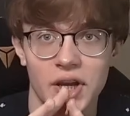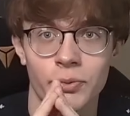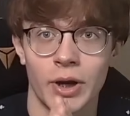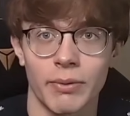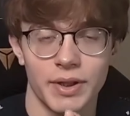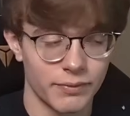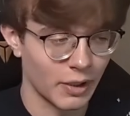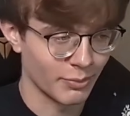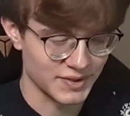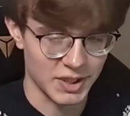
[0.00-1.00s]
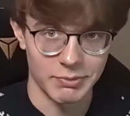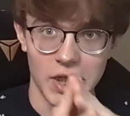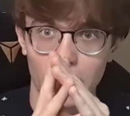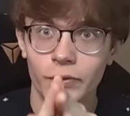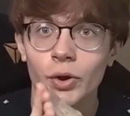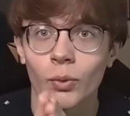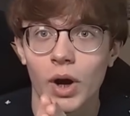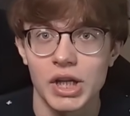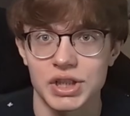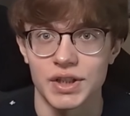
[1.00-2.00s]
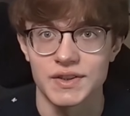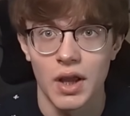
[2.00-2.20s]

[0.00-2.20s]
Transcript: Railway Development Team, if you're watching this,